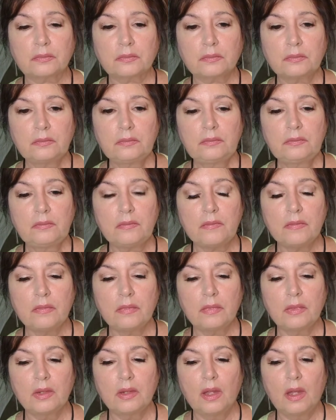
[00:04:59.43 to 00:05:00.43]

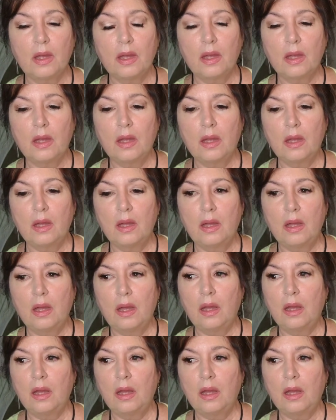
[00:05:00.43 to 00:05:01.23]
[no speech]